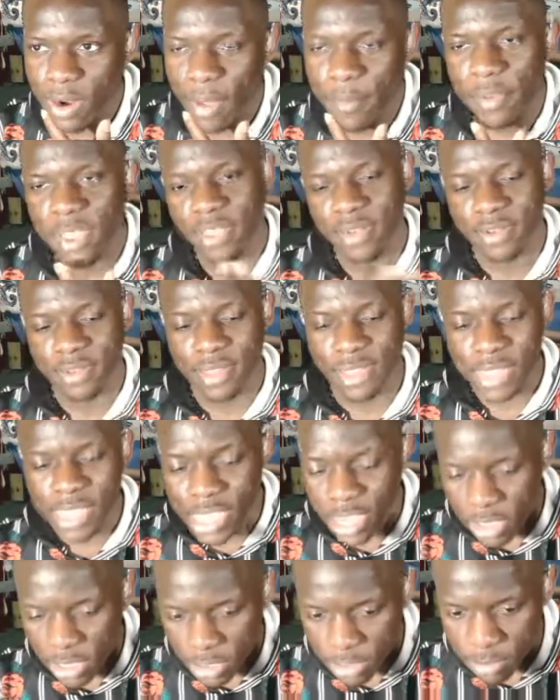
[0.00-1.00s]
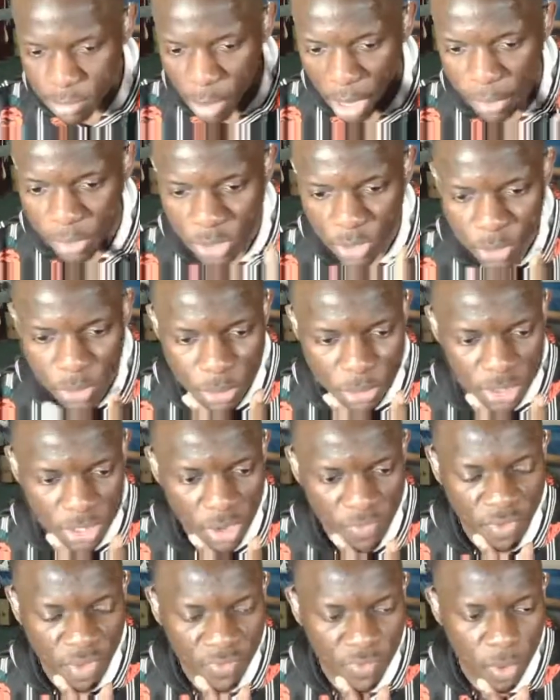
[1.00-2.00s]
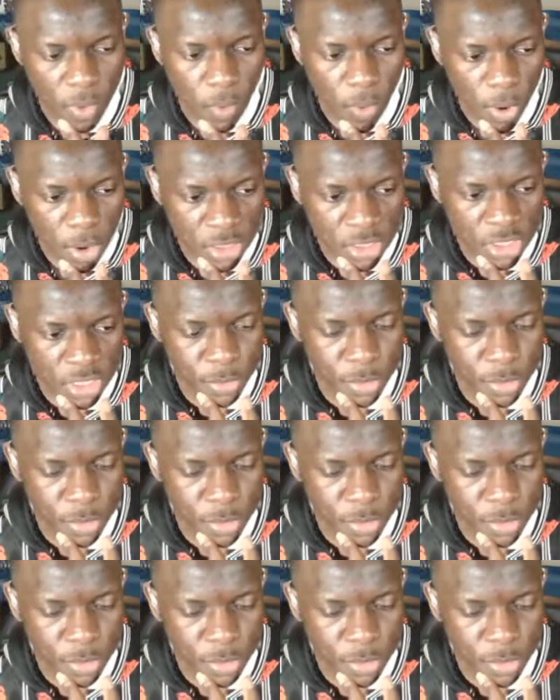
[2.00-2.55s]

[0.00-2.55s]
I mean, he could probably do it himself if he wants,